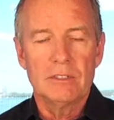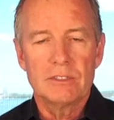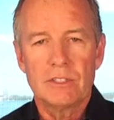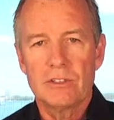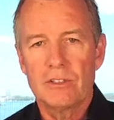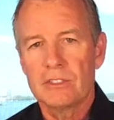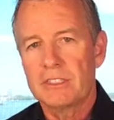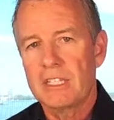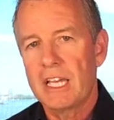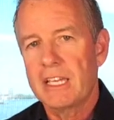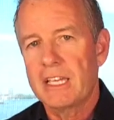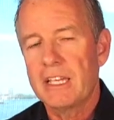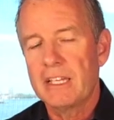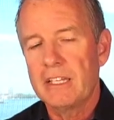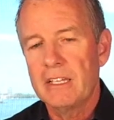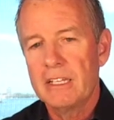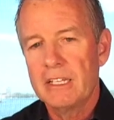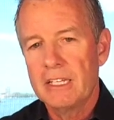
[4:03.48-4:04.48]
So they're
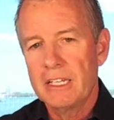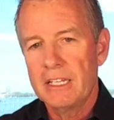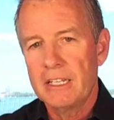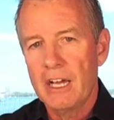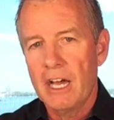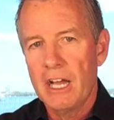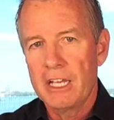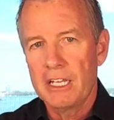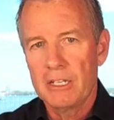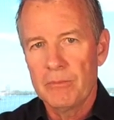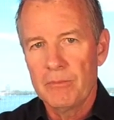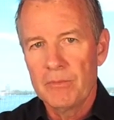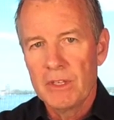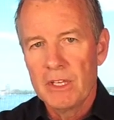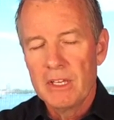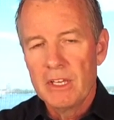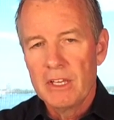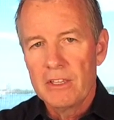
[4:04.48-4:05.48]
taking an item,
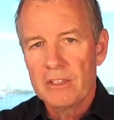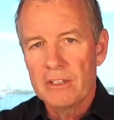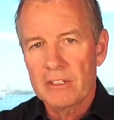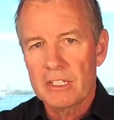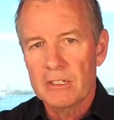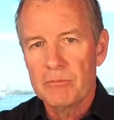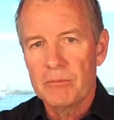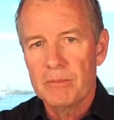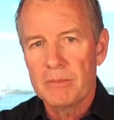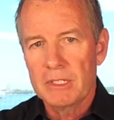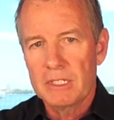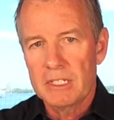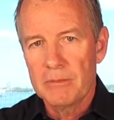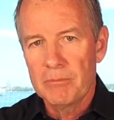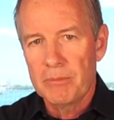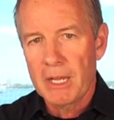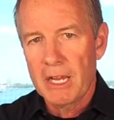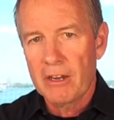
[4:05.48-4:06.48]
they're
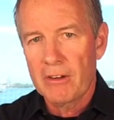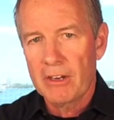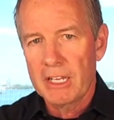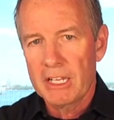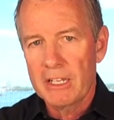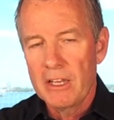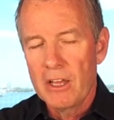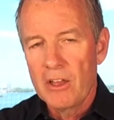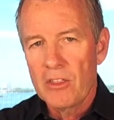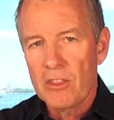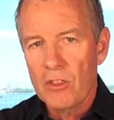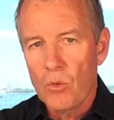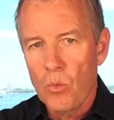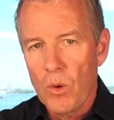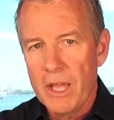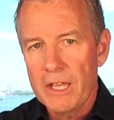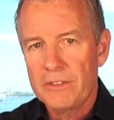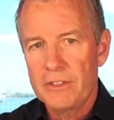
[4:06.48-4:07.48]
comparing the
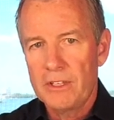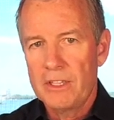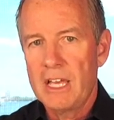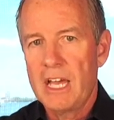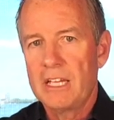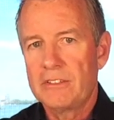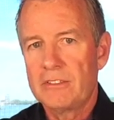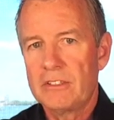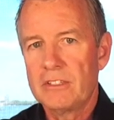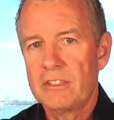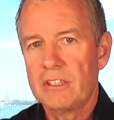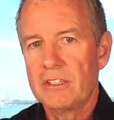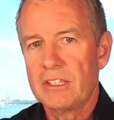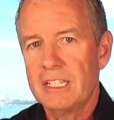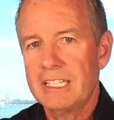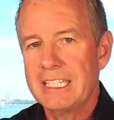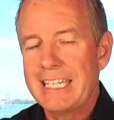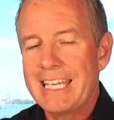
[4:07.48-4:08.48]
weight to that
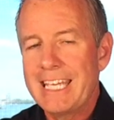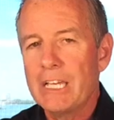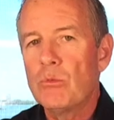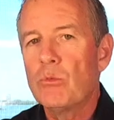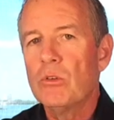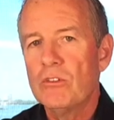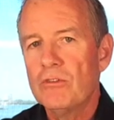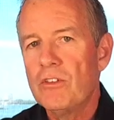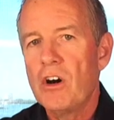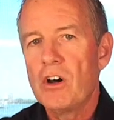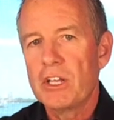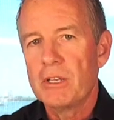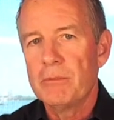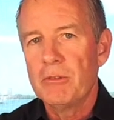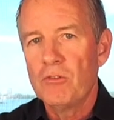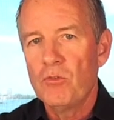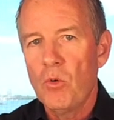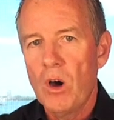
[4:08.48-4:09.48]
to an equal
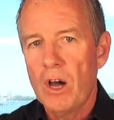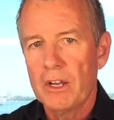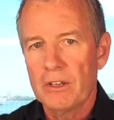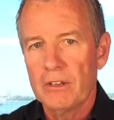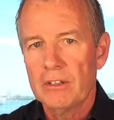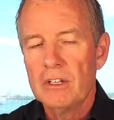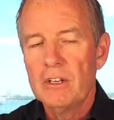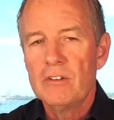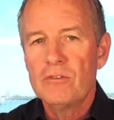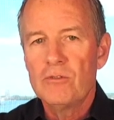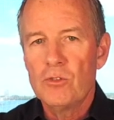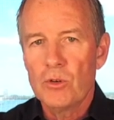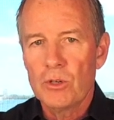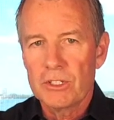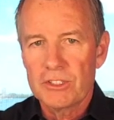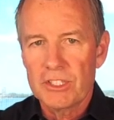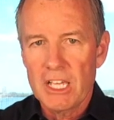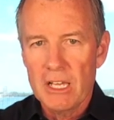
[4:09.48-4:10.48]
volume of water.
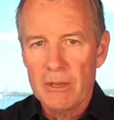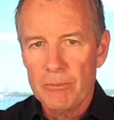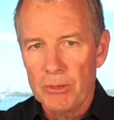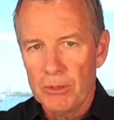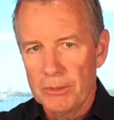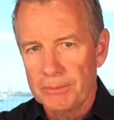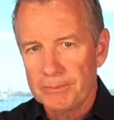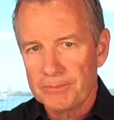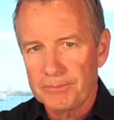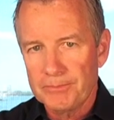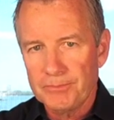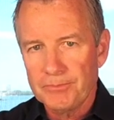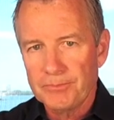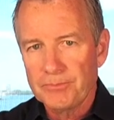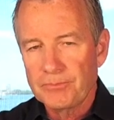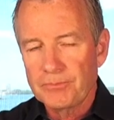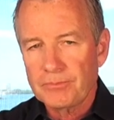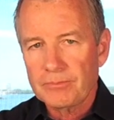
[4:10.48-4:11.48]
For example,
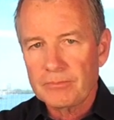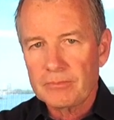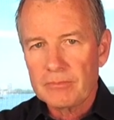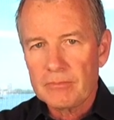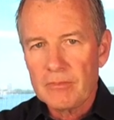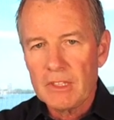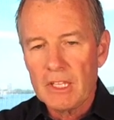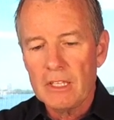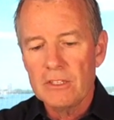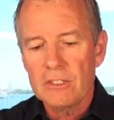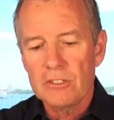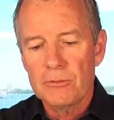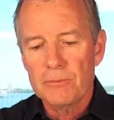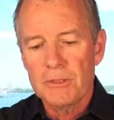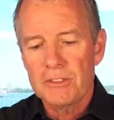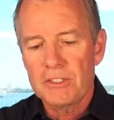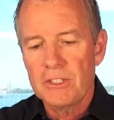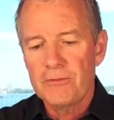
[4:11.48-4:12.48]
the
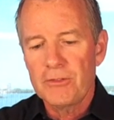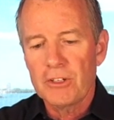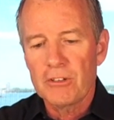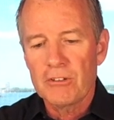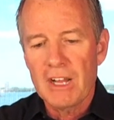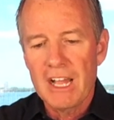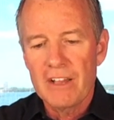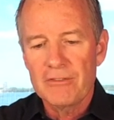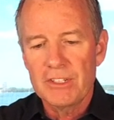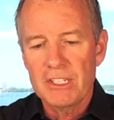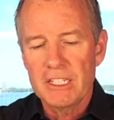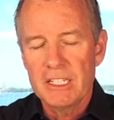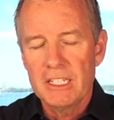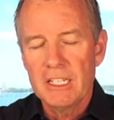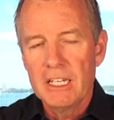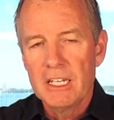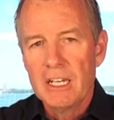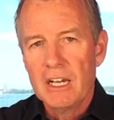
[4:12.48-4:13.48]
specific
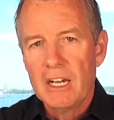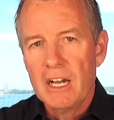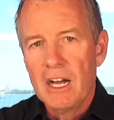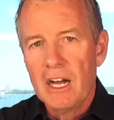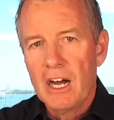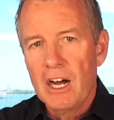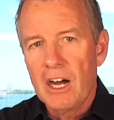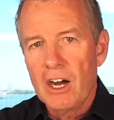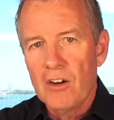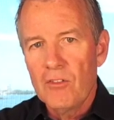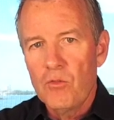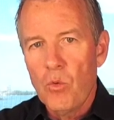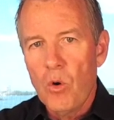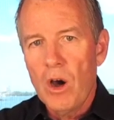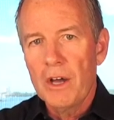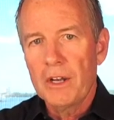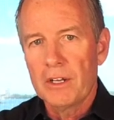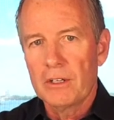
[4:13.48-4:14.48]
gravity of
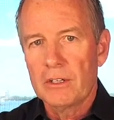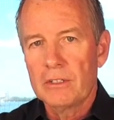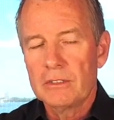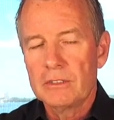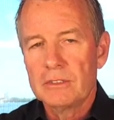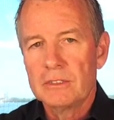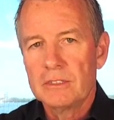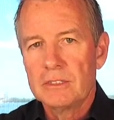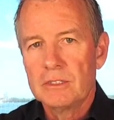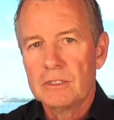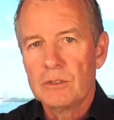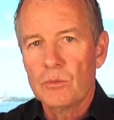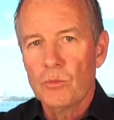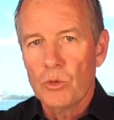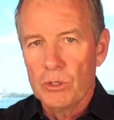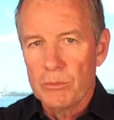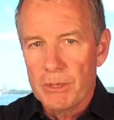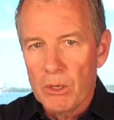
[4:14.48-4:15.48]
water
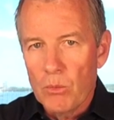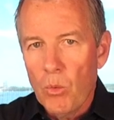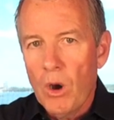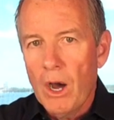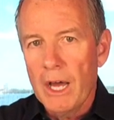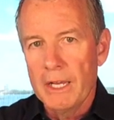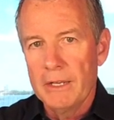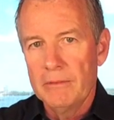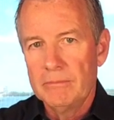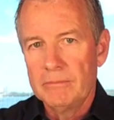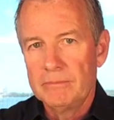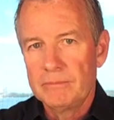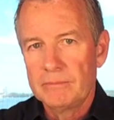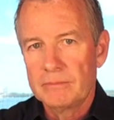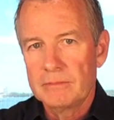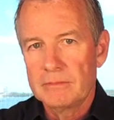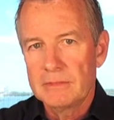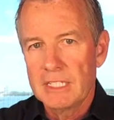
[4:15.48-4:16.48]
would be 1.
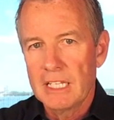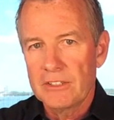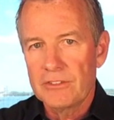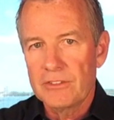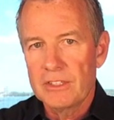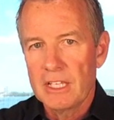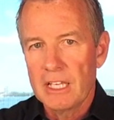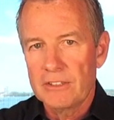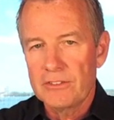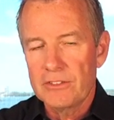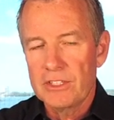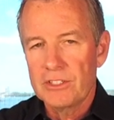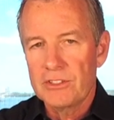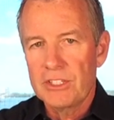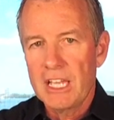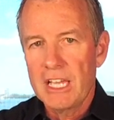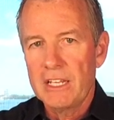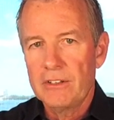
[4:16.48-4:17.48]
That's the
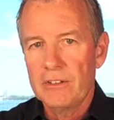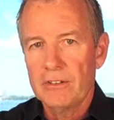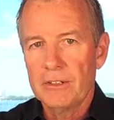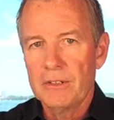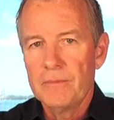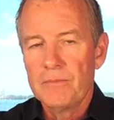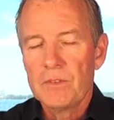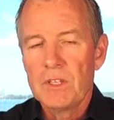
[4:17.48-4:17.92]
standard.